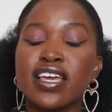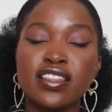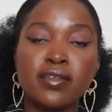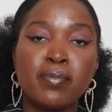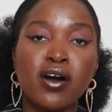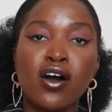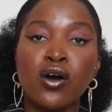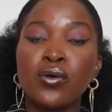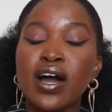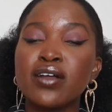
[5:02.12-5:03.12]
in the
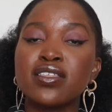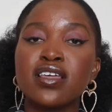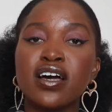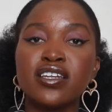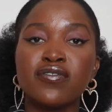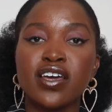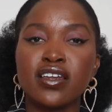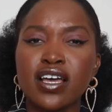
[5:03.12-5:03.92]
bar or outside of it,